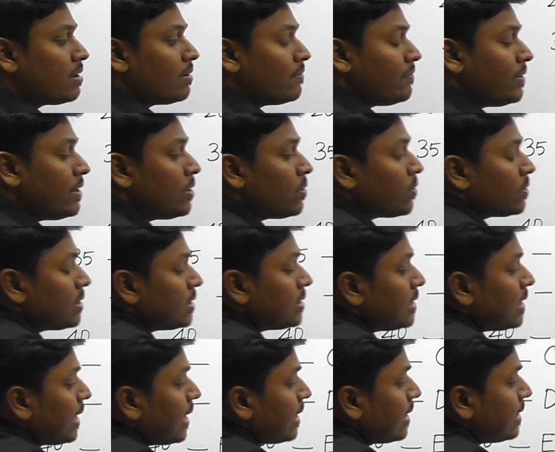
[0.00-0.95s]
We know that
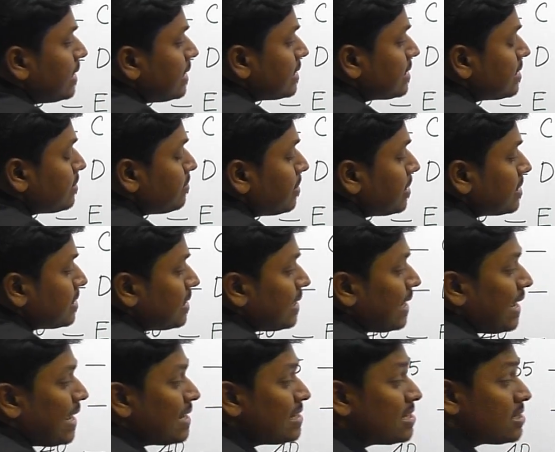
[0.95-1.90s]
the eldest person age